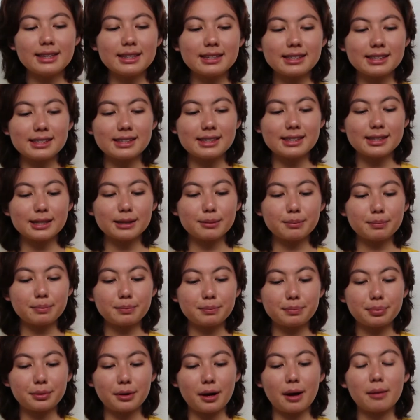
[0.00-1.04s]
This
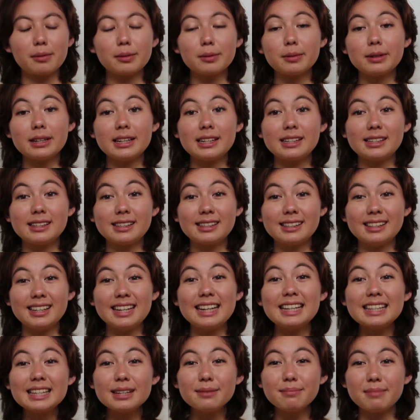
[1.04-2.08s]
probably
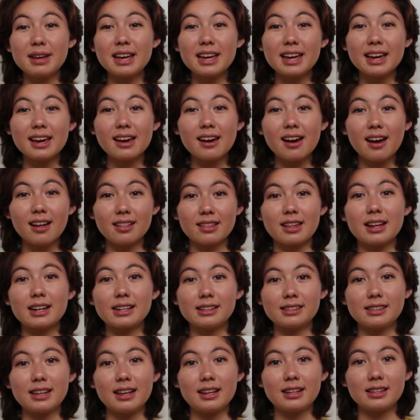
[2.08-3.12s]
isn't making a lot
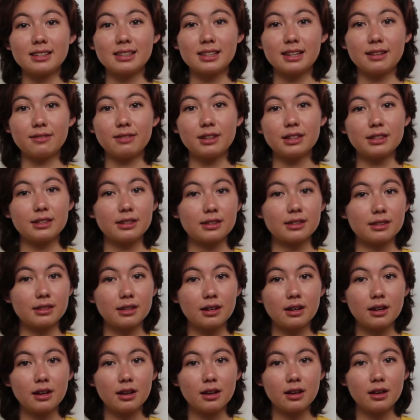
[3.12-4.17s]
of sense if this is,
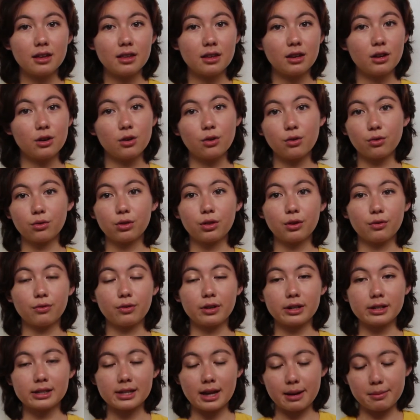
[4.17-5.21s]
the
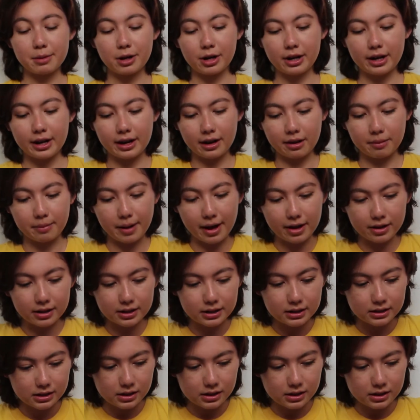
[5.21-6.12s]
first time you're hearing about it.